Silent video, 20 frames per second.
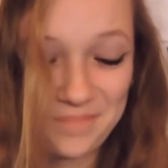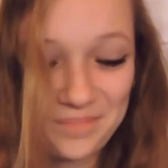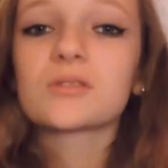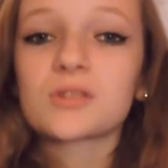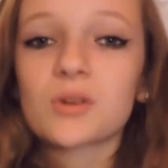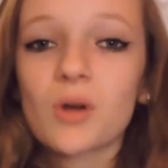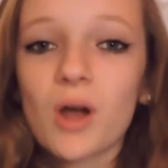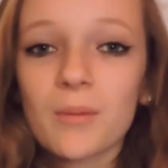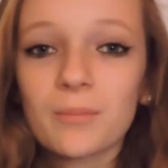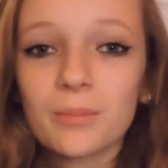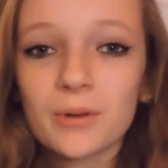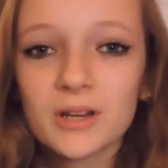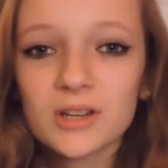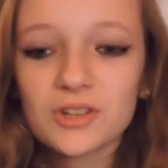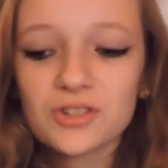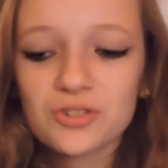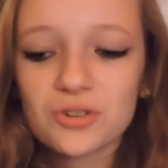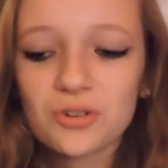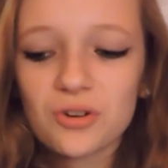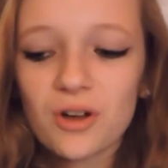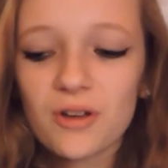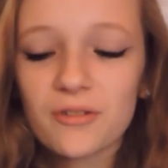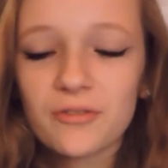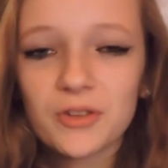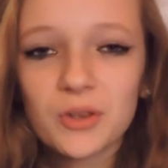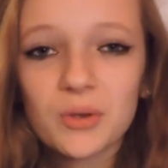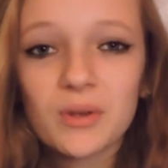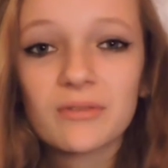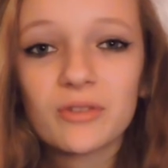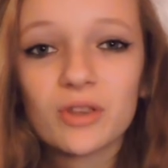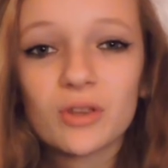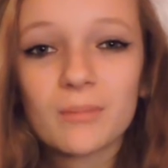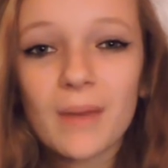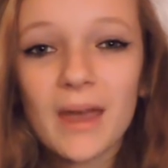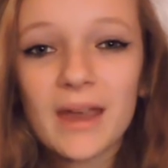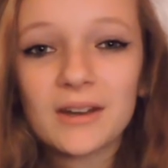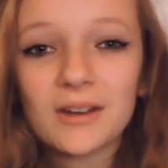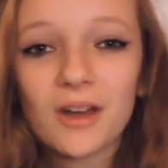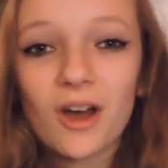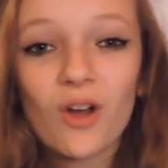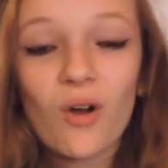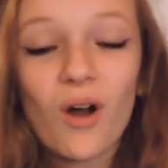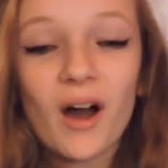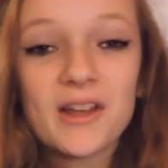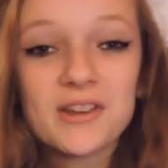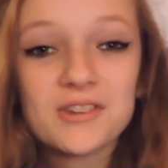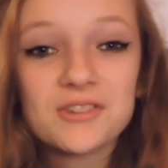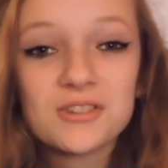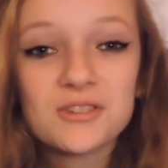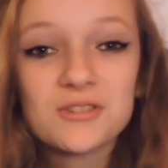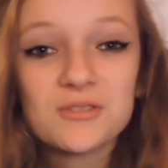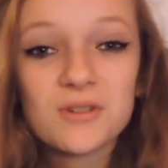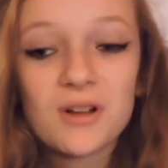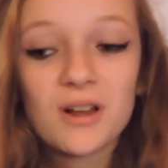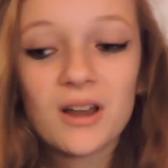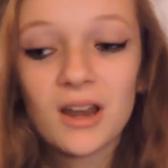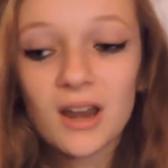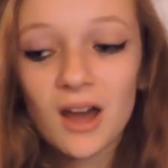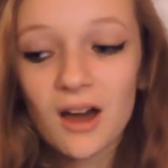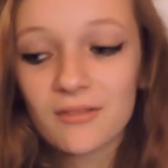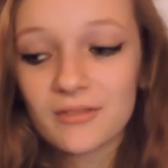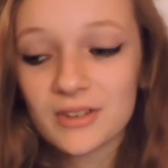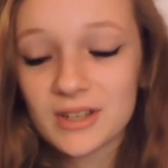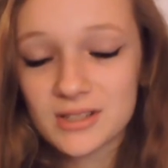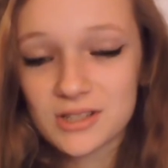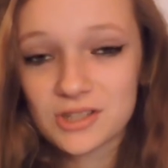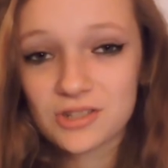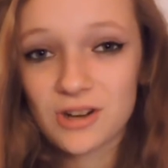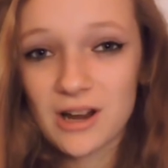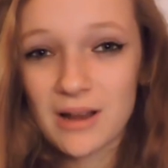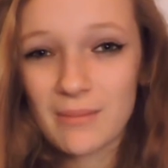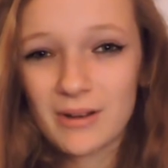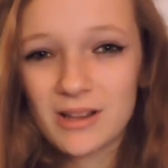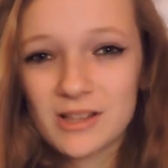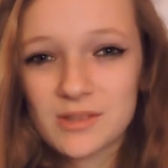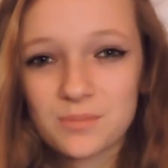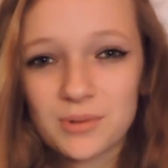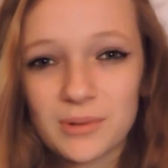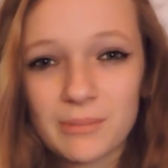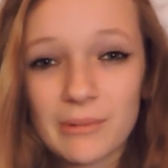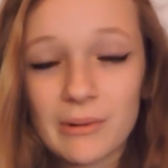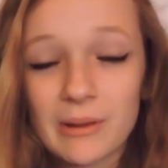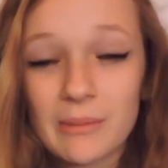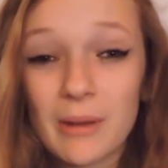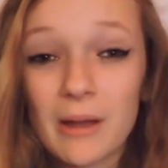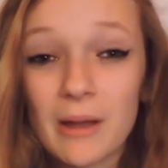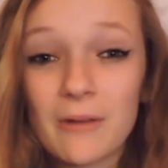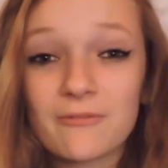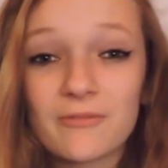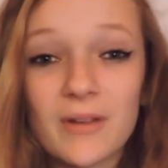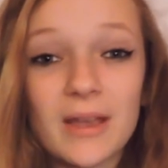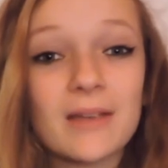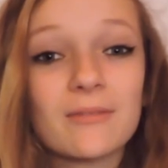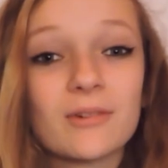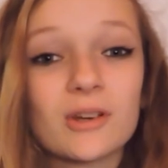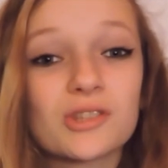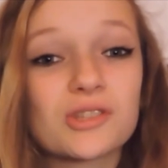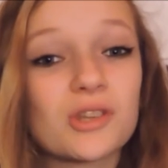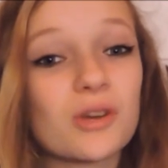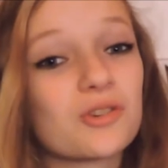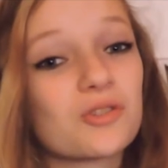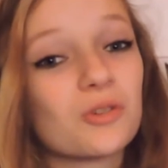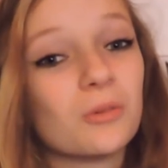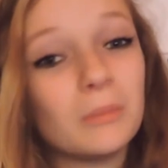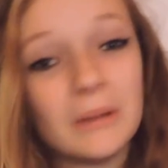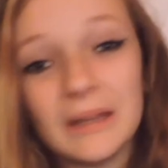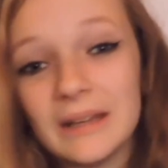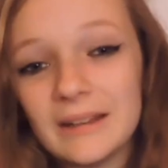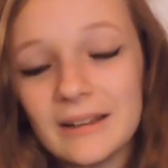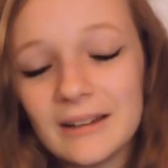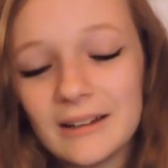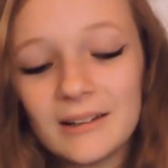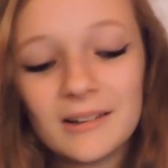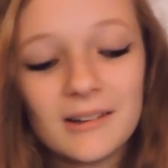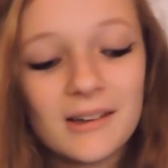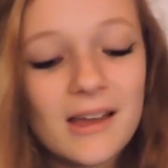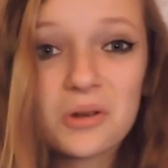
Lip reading: So I'm pretty sure a few of you may know I do love Instagram, and it's probably my favourite social media.